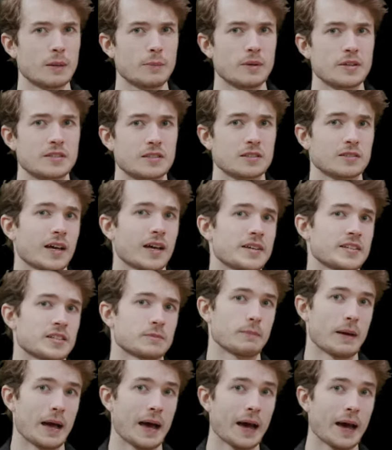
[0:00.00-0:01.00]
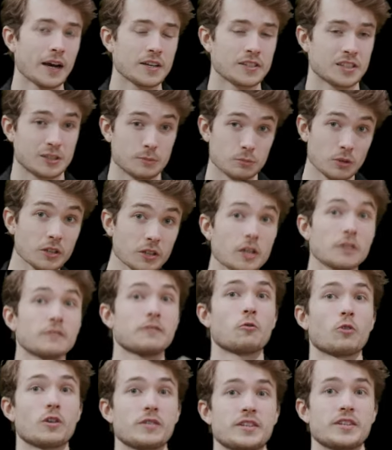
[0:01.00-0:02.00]
maybe slice max, because I'm looking
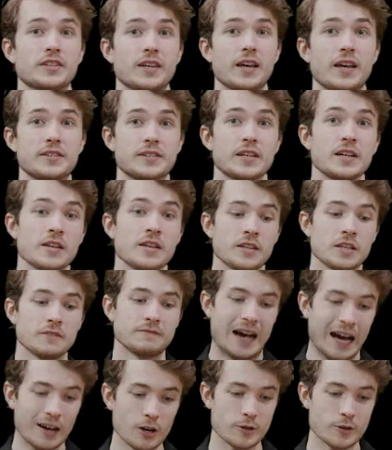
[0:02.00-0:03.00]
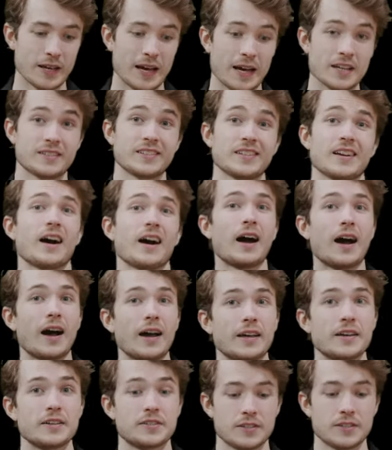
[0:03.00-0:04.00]
for, in this case, the value that has the
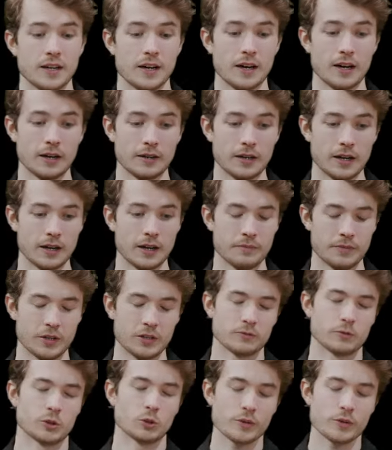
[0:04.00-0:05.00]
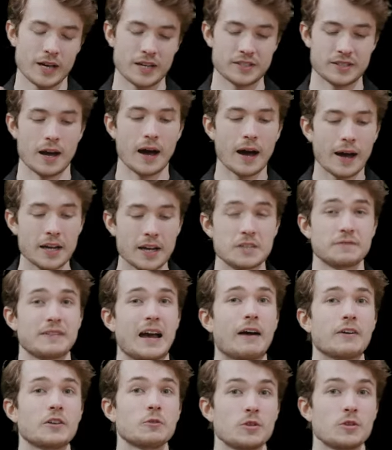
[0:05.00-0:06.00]
highest, uh, uh, the row that has the highest
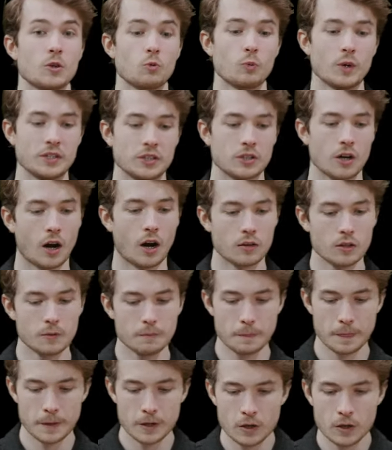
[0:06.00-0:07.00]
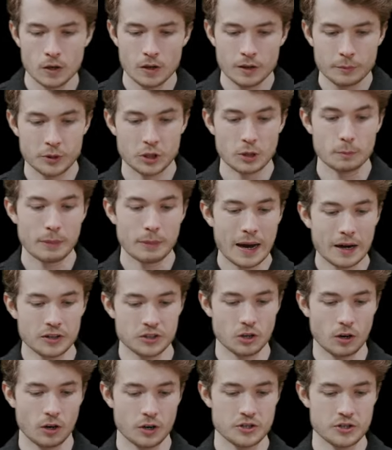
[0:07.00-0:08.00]
value in the win column. Let me come back
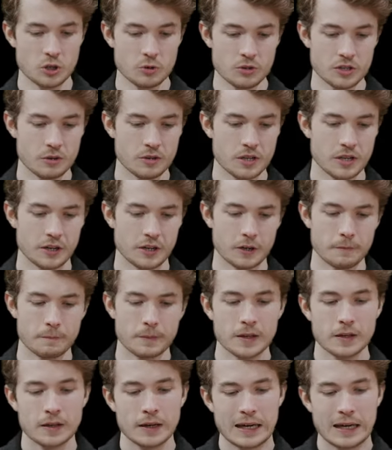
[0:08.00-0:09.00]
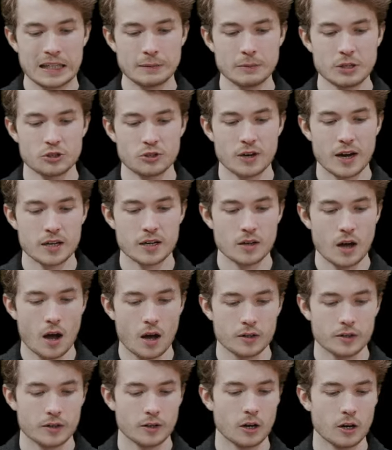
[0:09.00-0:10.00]
to RStudio here, and let me try
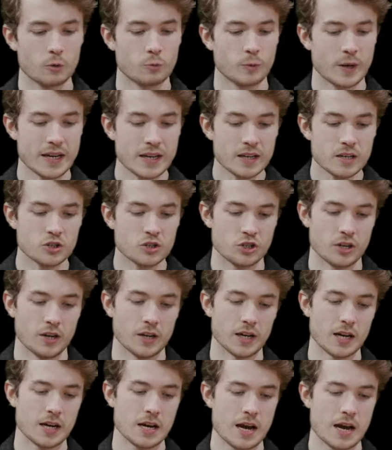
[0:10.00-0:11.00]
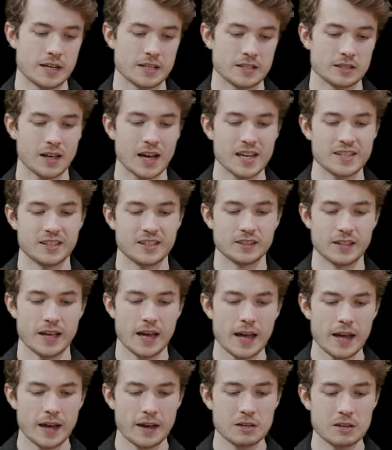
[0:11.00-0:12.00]
not arranging and slicing the
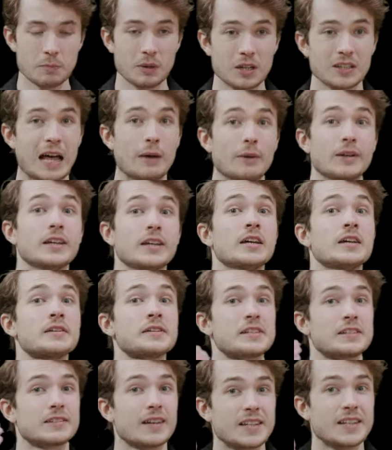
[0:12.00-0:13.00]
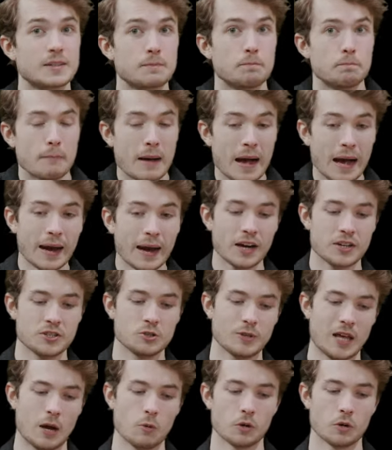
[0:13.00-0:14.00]
head, but allowing slice max
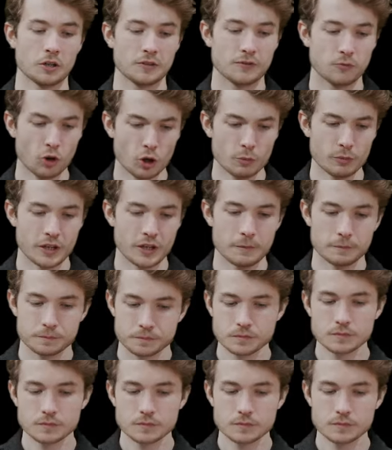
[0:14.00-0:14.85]
do that work for me